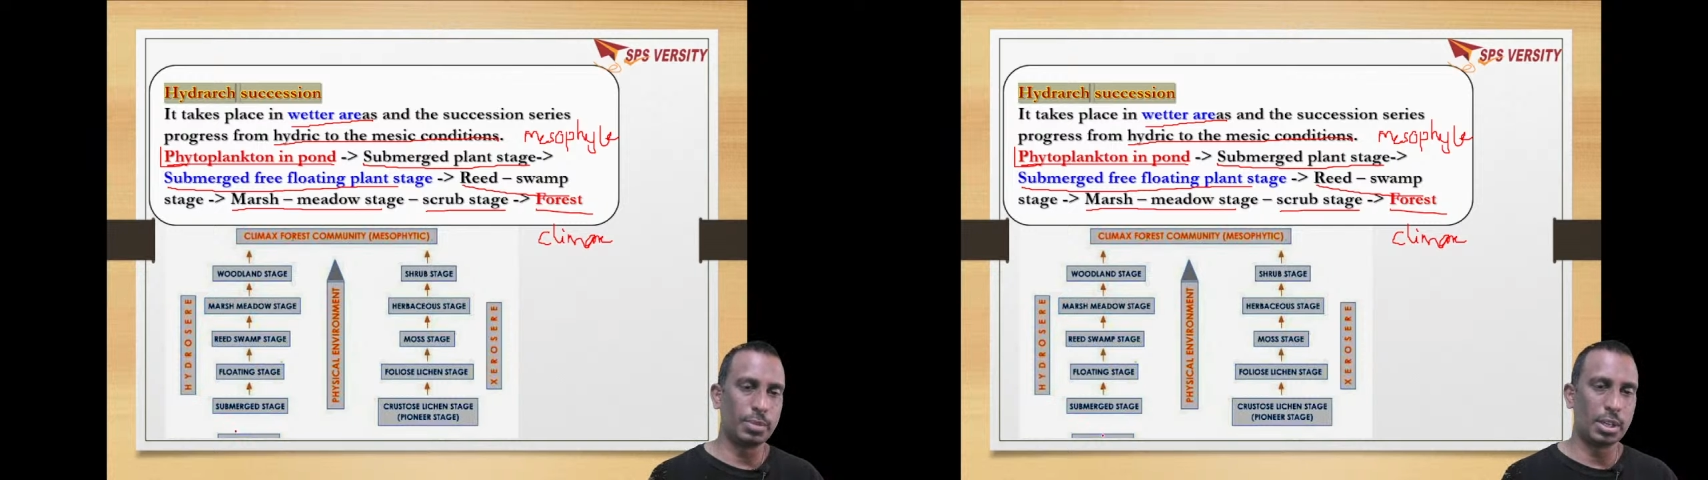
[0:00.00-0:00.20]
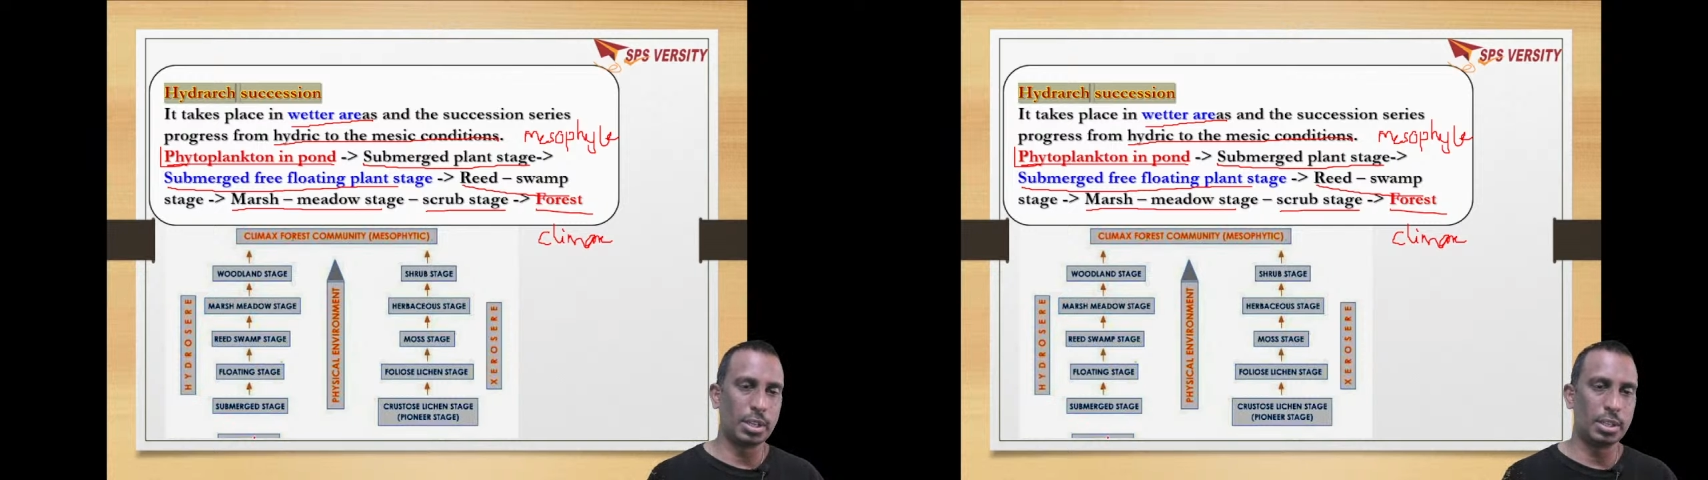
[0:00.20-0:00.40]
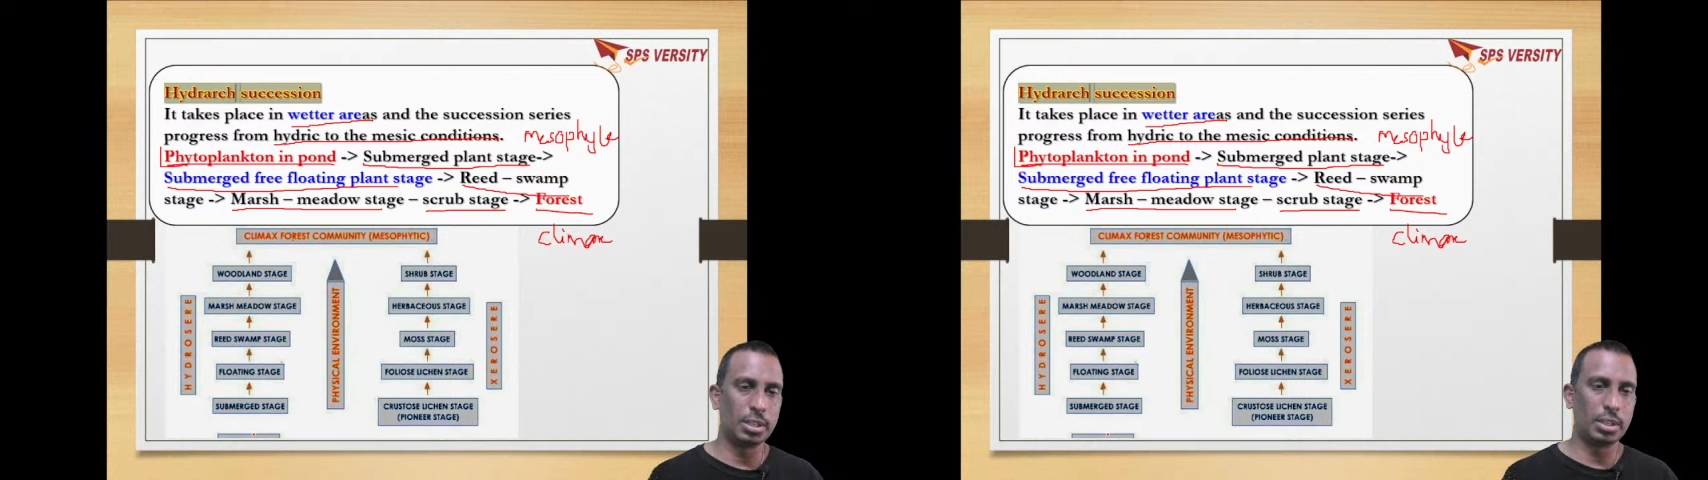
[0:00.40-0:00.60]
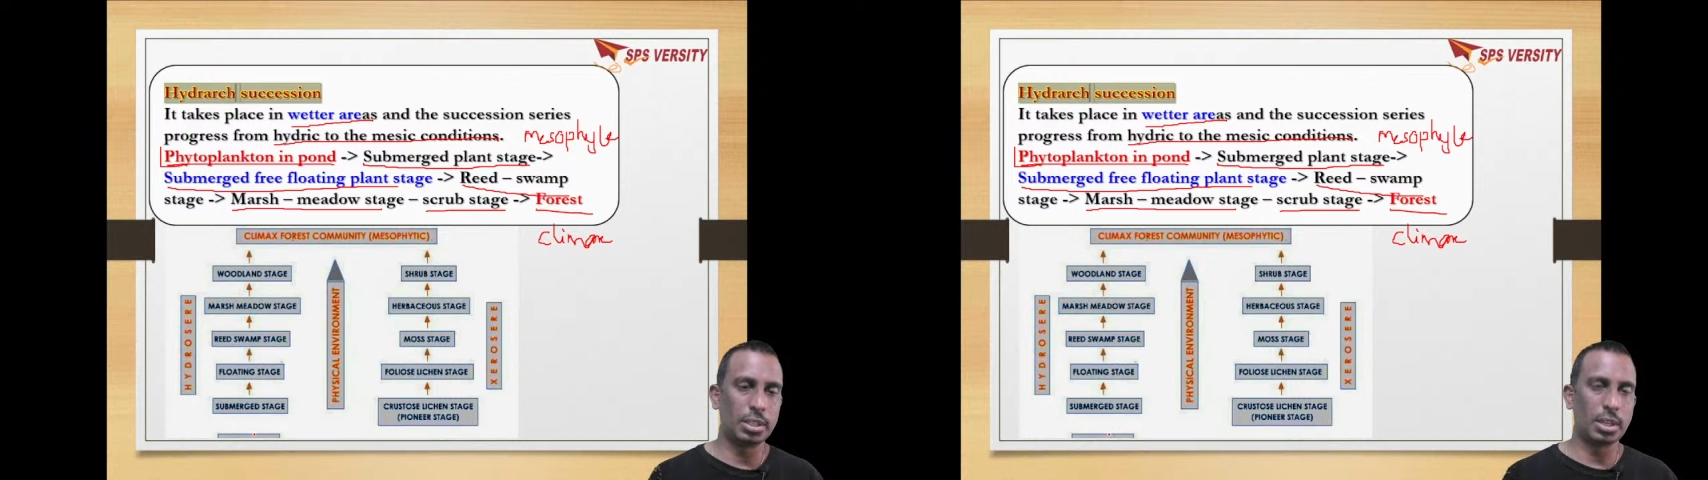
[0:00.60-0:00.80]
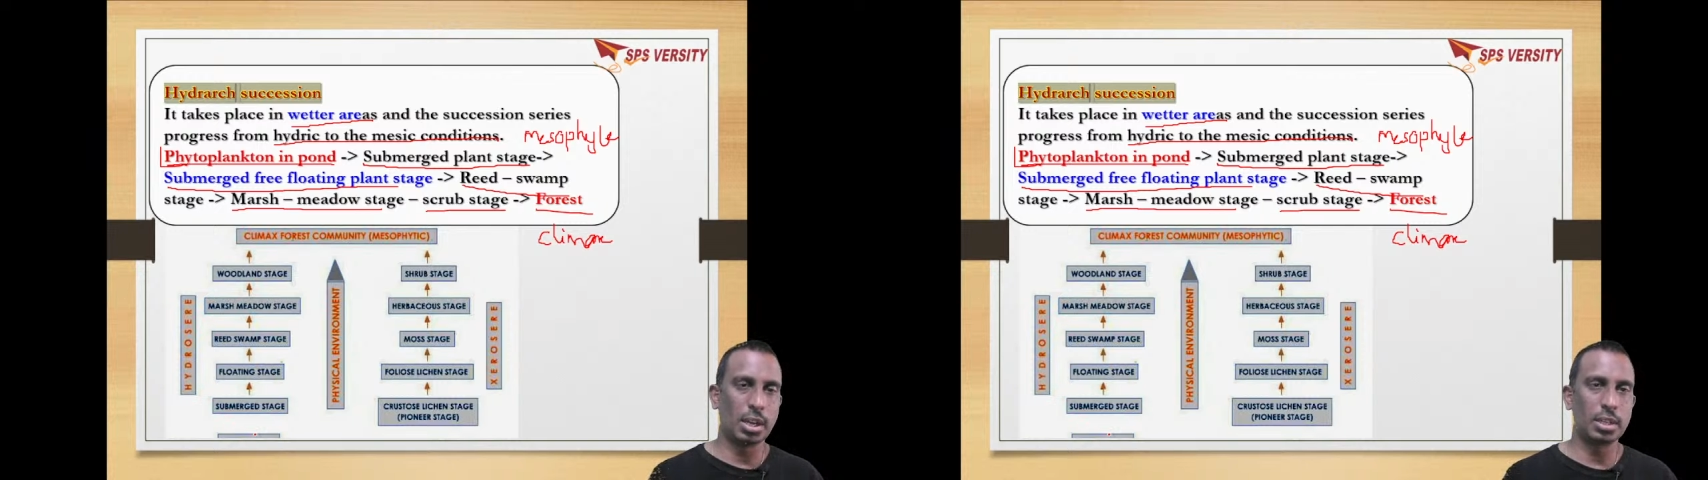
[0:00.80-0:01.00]
that is it
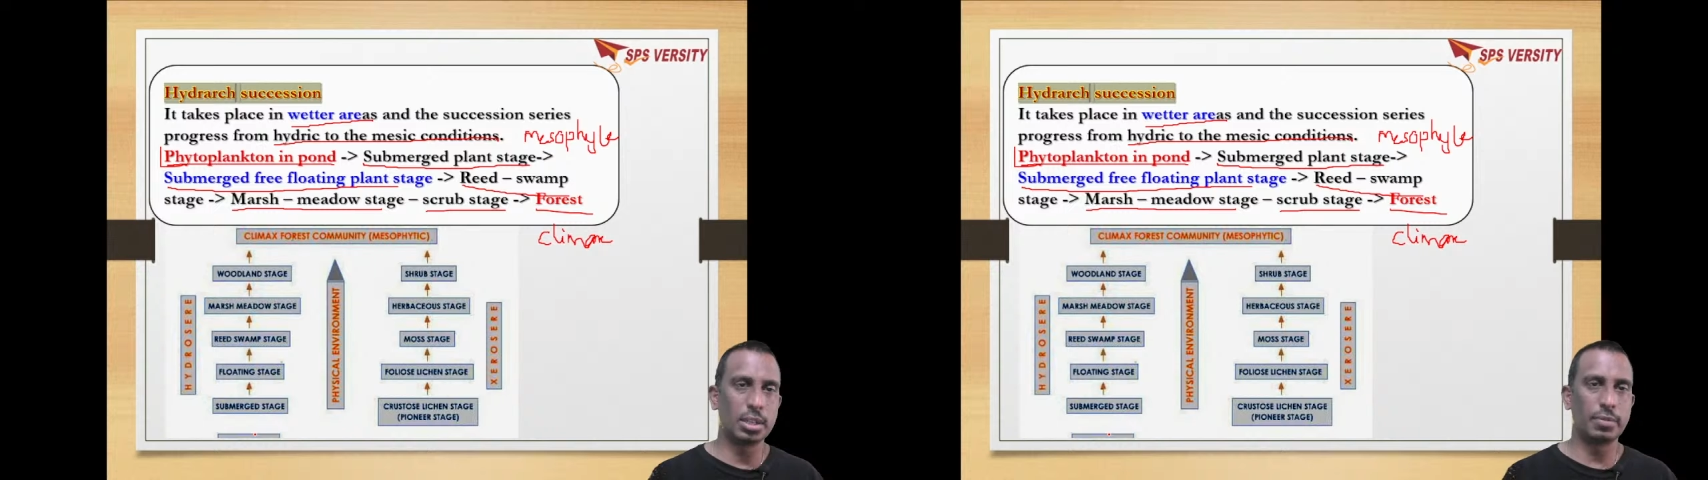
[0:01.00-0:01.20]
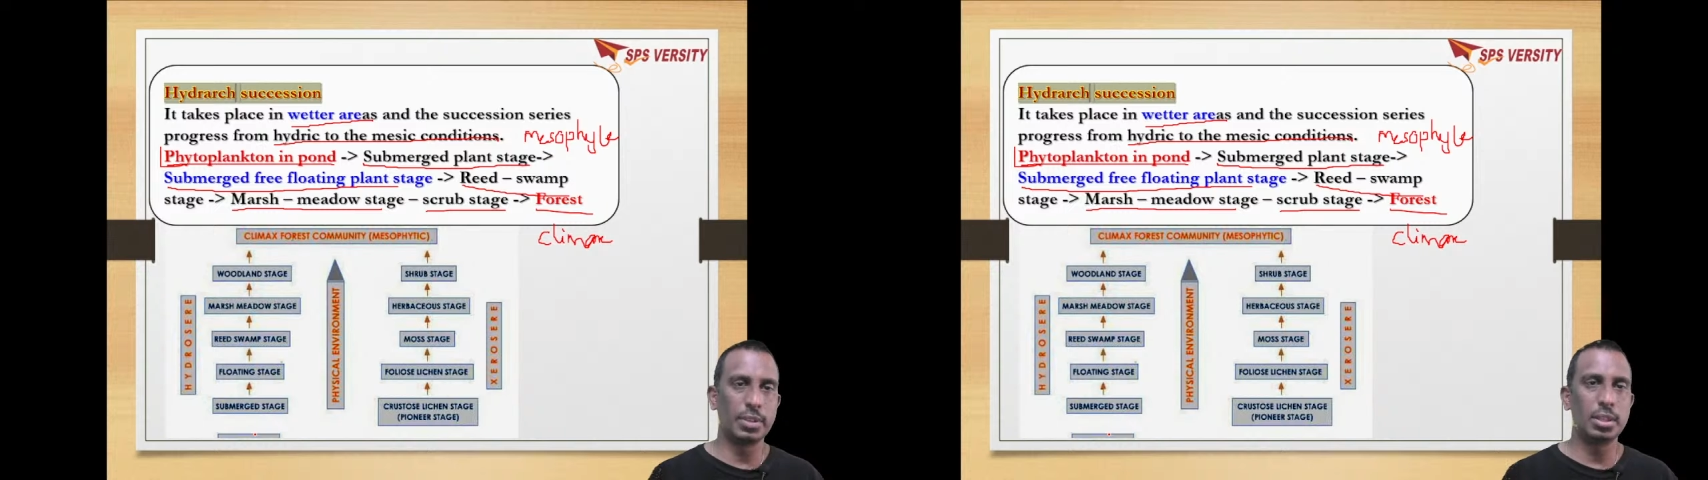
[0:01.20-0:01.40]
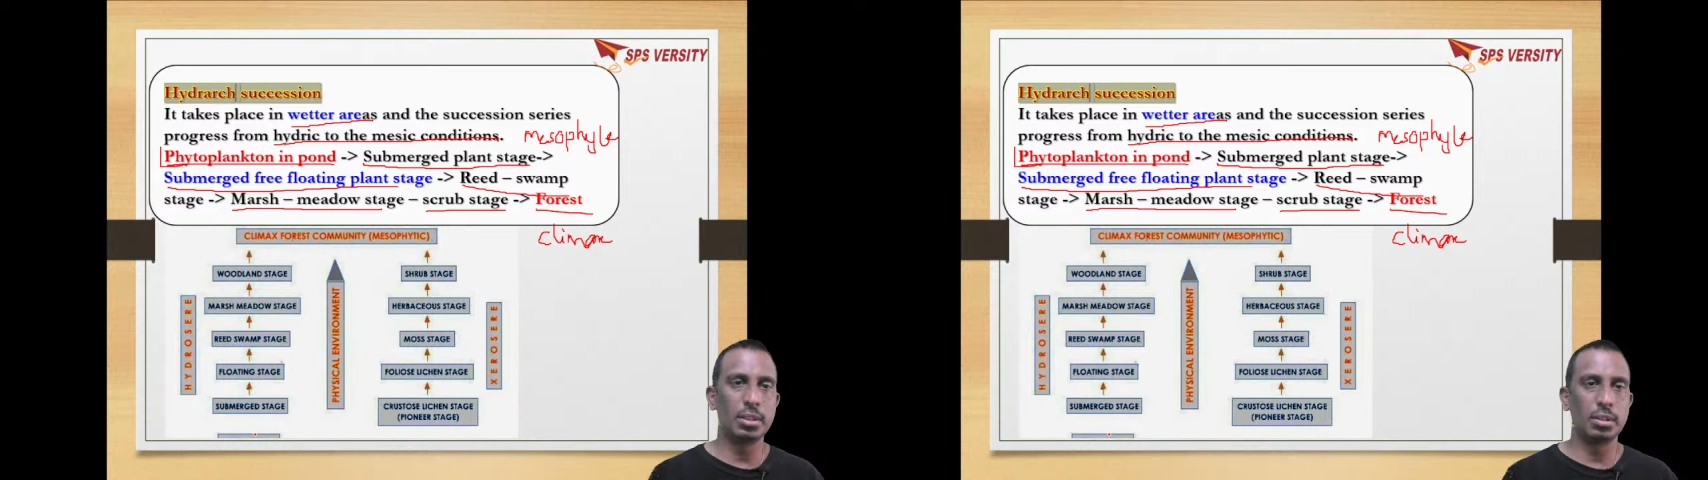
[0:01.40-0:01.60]
starts with